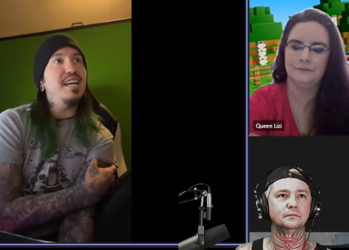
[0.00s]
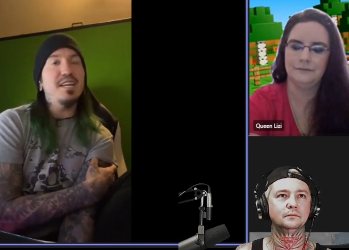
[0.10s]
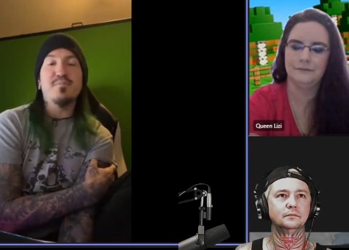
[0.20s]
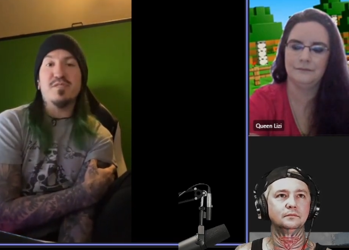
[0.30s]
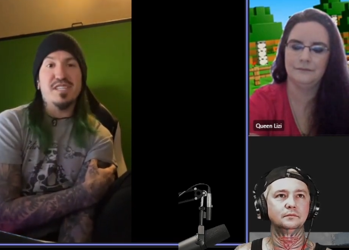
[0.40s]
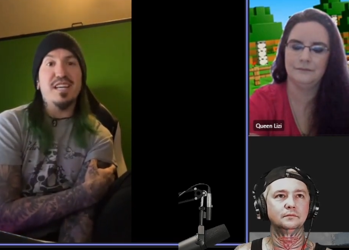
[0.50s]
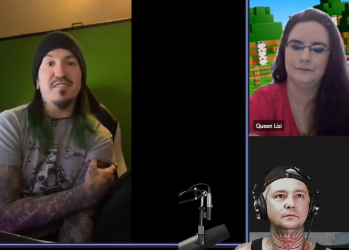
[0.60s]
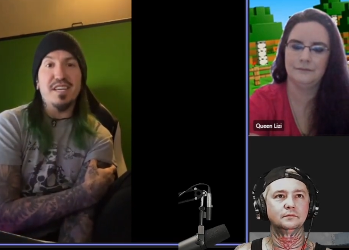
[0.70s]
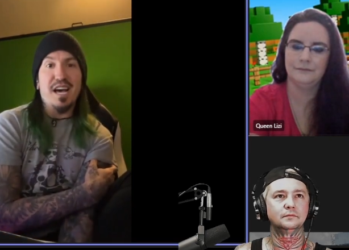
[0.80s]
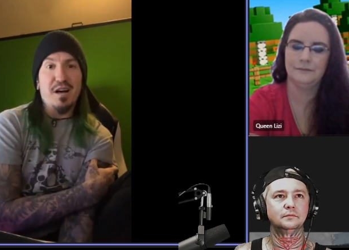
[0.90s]

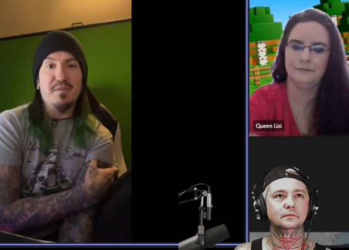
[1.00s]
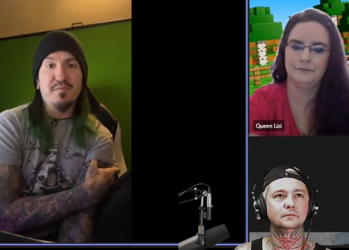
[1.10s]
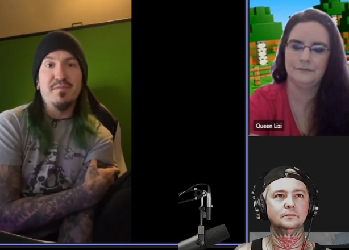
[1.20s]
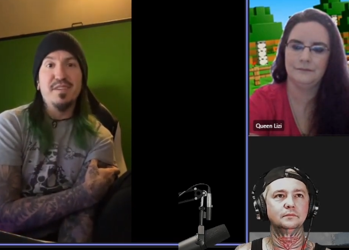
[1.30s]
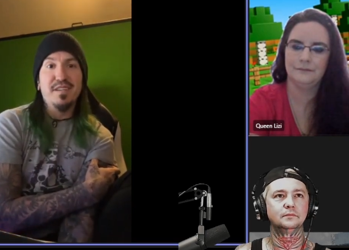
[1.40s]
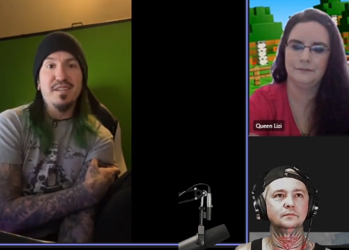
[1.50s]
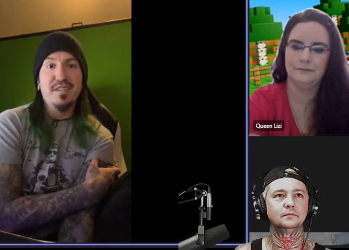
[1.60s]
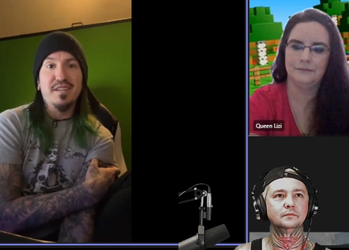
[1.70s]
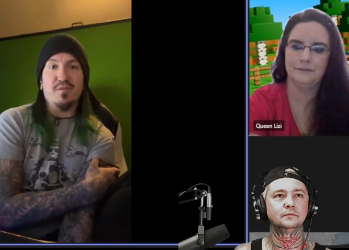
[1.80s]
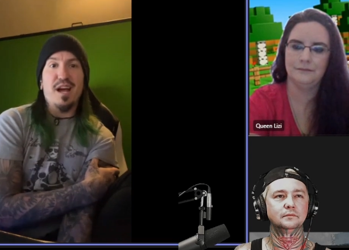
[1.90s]
Speaker 1: 80% of the album
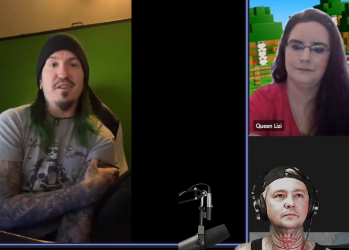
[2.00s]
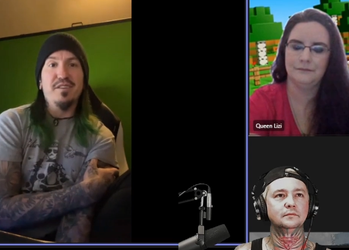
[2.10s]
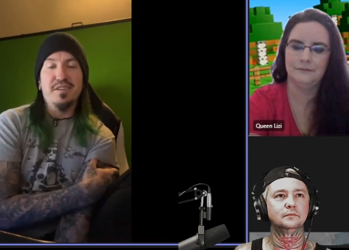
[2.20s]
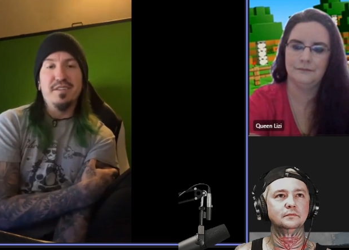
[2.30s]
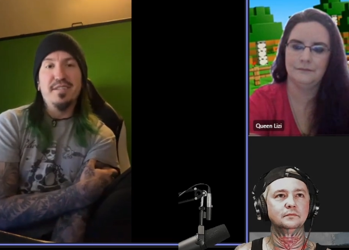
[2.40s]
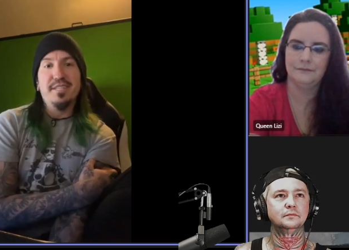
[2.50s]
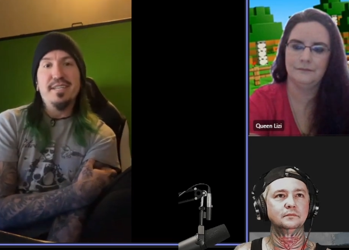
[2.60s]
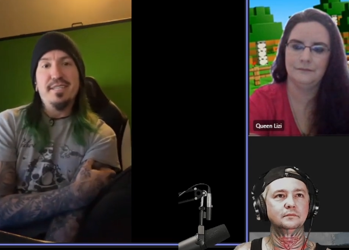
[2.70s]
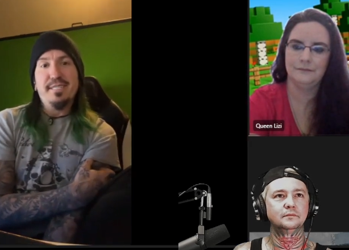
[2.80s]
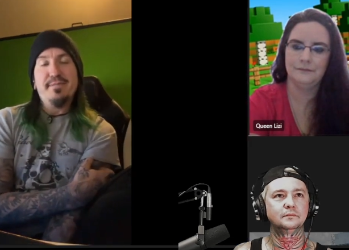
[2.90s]
around.
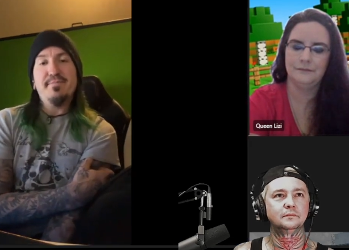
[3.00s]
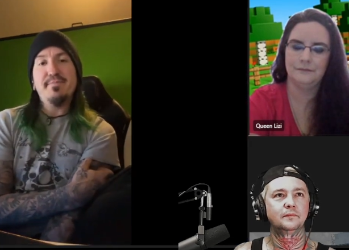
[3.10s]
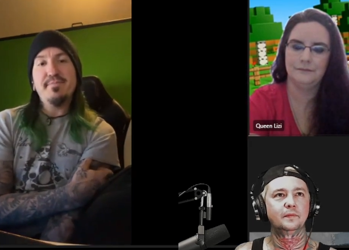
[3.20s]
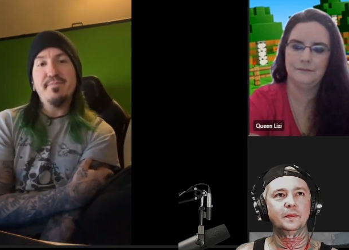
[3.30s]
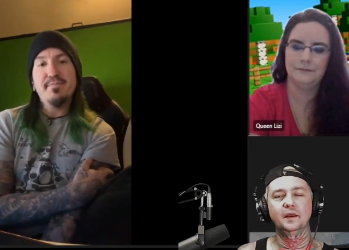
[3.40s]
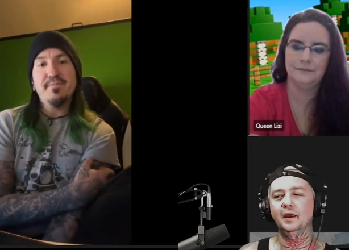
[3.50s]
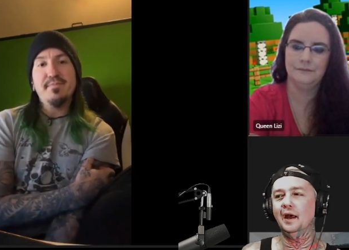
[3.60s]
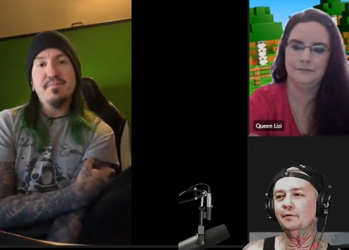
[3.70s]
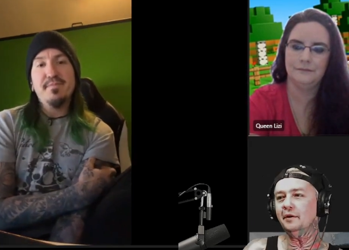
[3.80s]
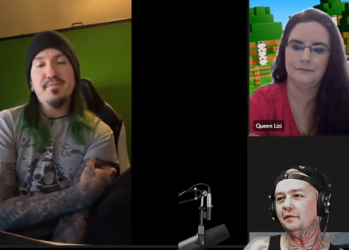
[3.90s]

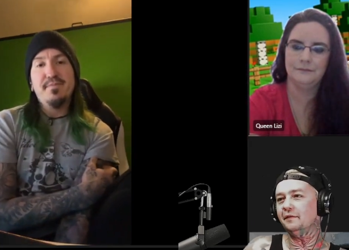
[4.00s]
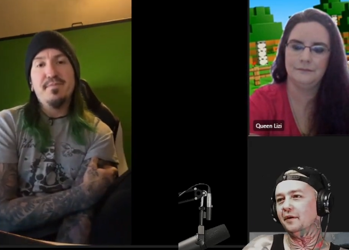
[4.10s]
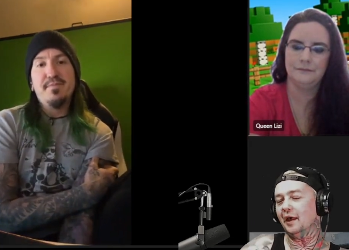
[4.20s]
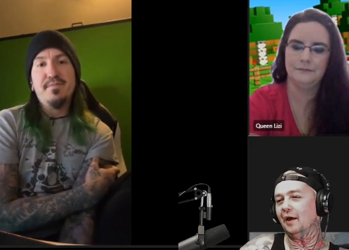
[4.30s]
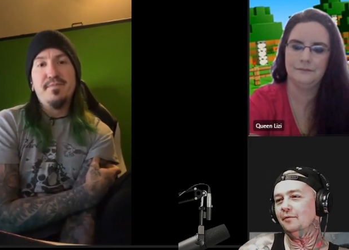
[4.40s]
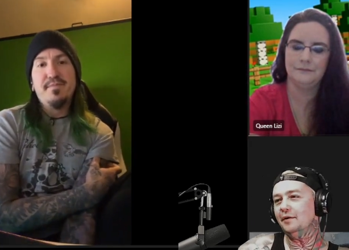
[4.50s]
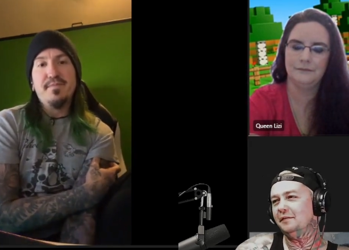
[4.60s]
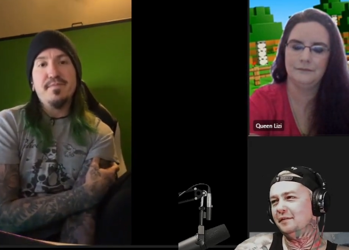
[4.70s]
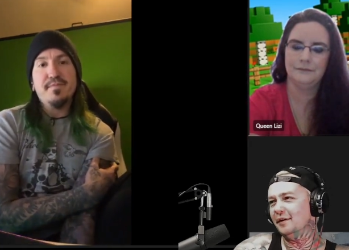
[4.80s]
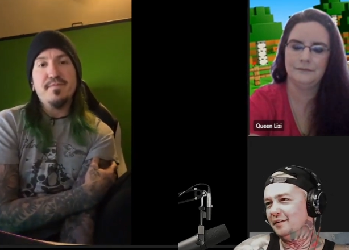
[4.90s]
How does how
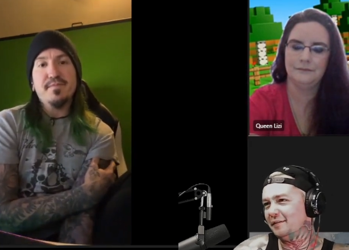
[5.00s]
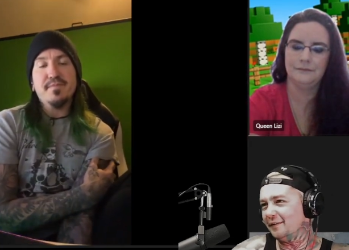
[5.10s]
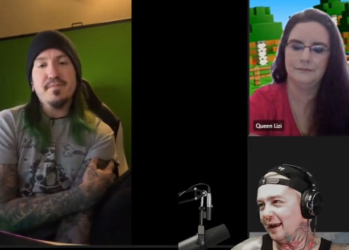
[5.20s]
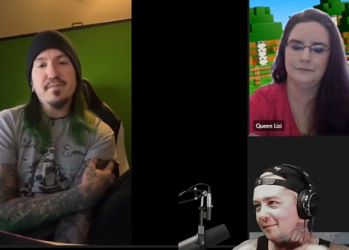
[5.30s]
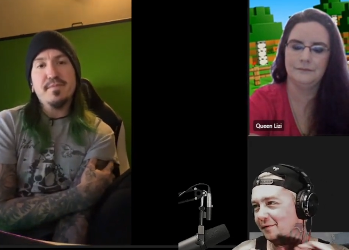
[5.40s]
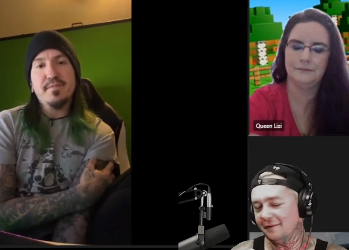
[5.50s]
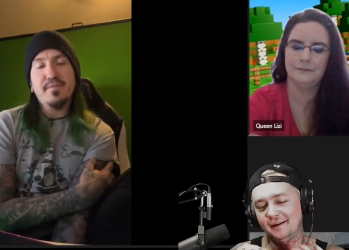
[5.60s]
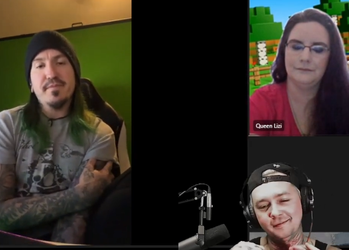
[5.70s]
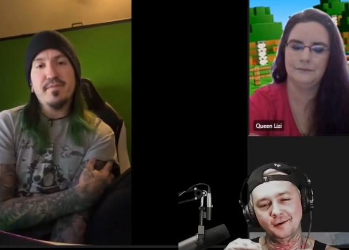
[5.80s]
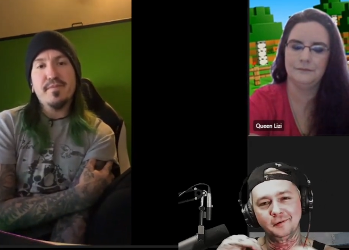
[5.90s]
does
Speaker 2: an Escape the Fate
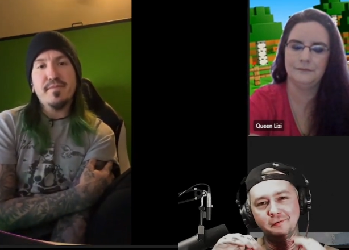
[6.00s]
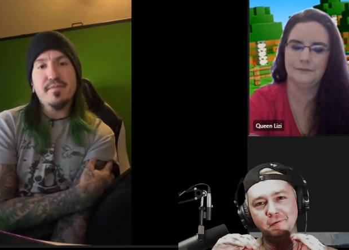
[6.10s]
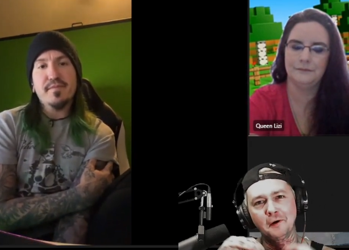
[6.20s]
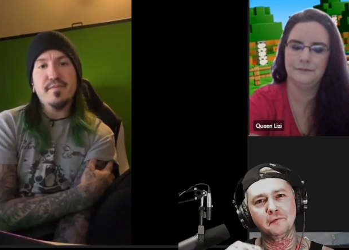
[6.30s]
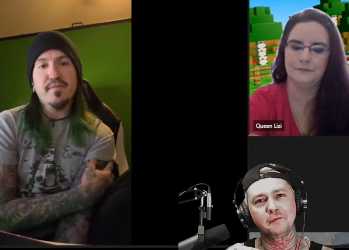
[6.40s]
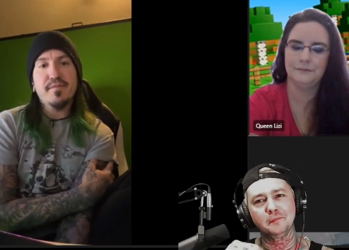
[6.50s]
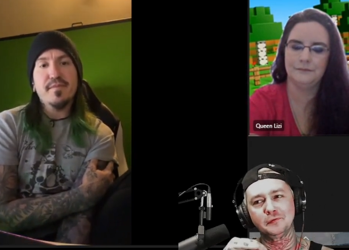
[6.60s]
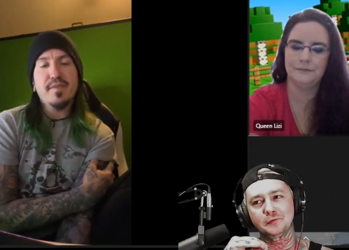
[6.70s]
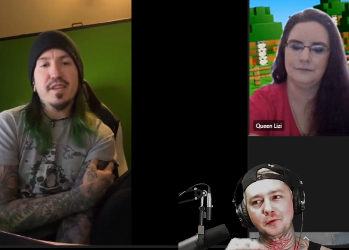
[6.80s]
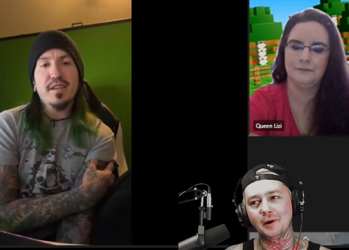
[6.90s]
song start from
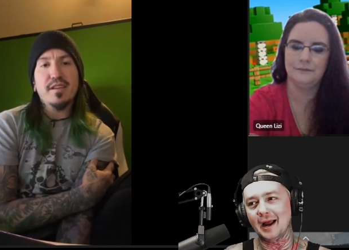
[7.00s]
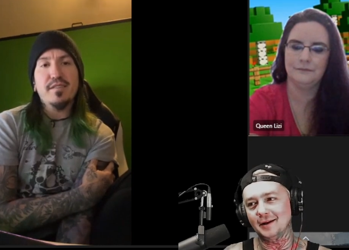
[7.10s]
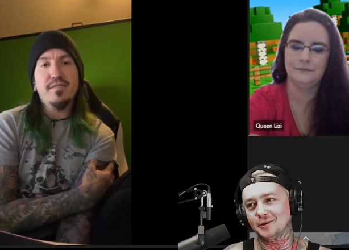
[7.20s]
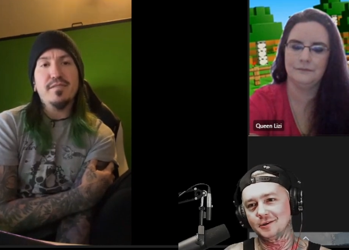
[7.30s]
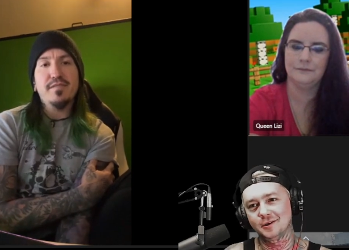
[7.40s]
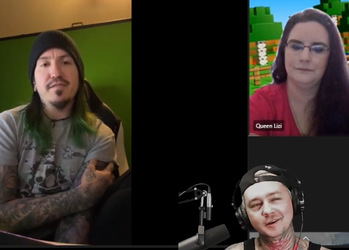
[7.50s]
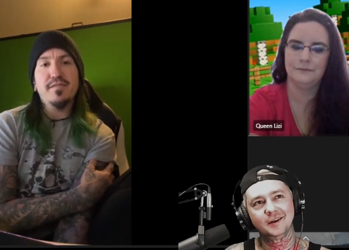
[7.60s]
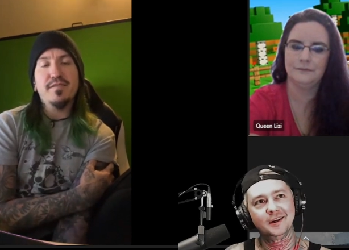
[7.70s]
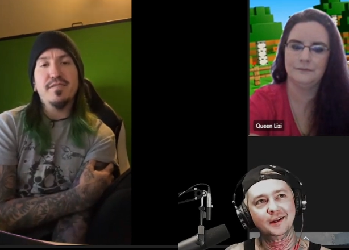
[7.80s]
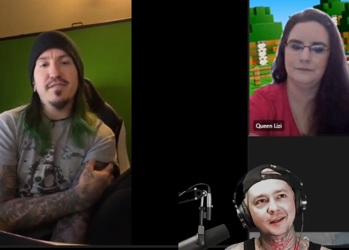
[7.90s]
scratch?
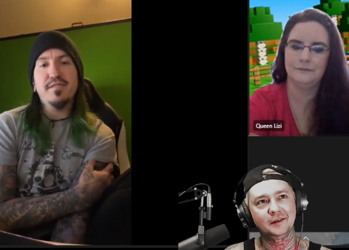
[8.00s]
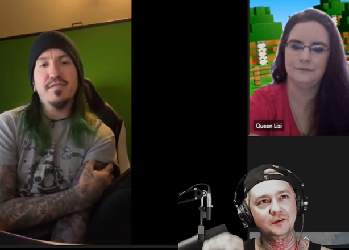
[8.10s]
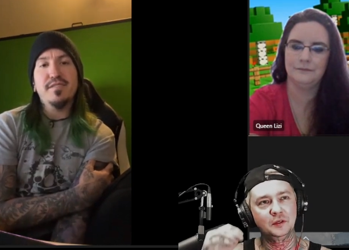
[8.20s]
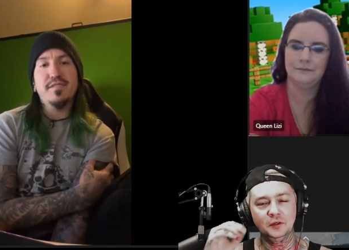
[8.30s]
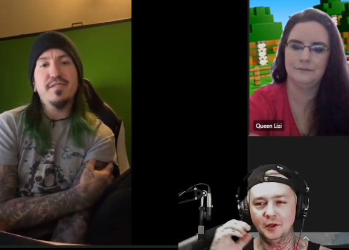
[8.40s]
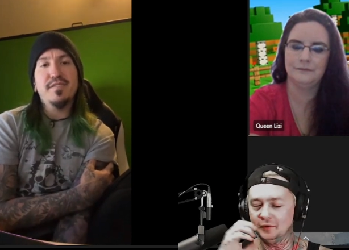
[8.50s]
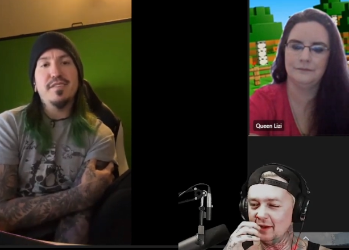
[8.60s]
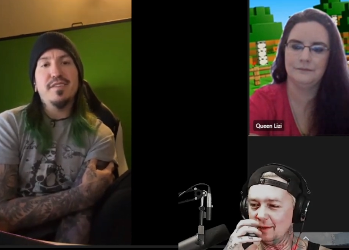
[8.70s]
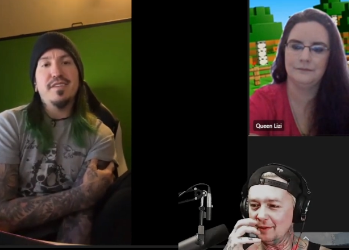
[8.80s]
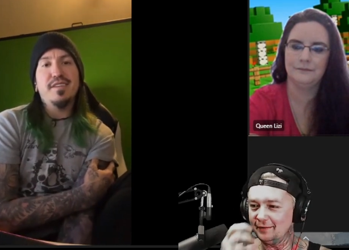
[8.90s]
Like
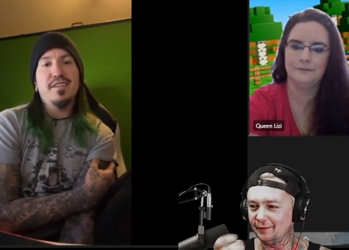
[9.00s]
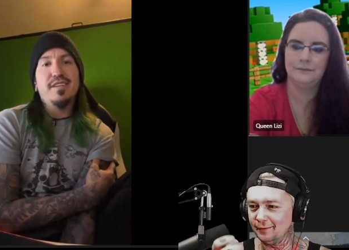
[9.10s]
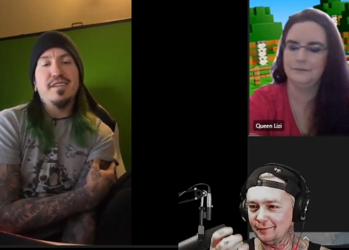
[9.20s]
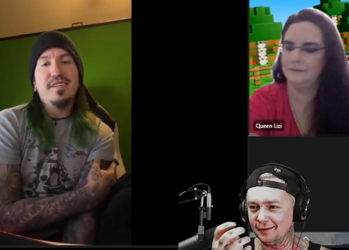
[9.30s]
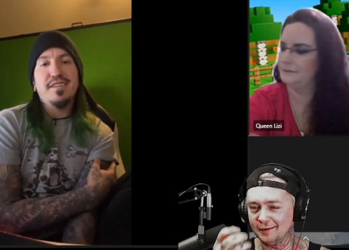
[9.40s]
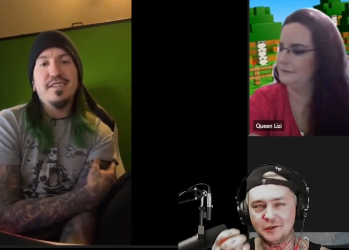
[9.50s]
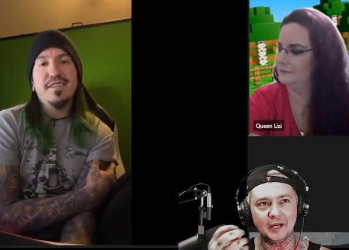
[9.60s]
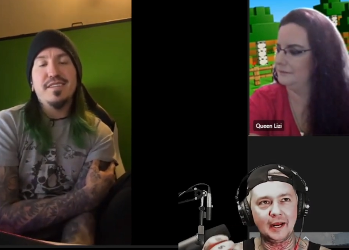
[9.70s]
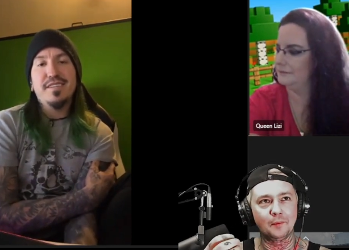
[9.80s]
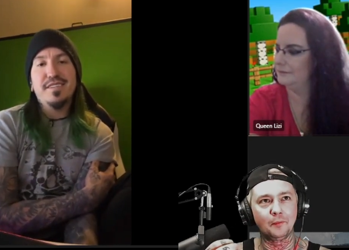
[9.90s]
take me to to the
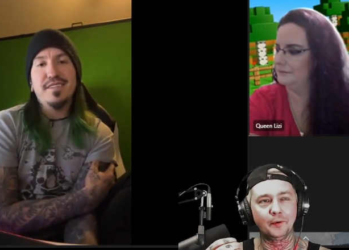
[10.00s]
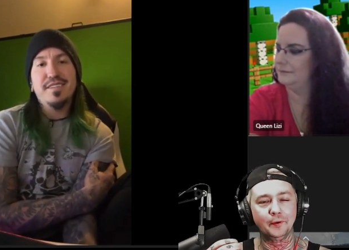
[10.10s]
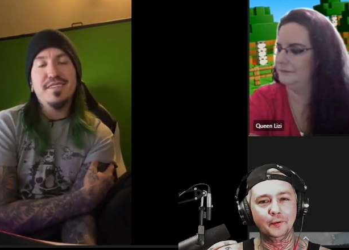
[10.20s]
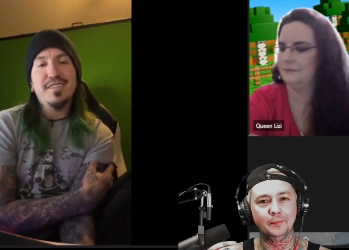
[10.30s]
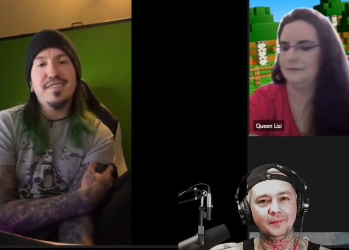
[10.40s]
jam room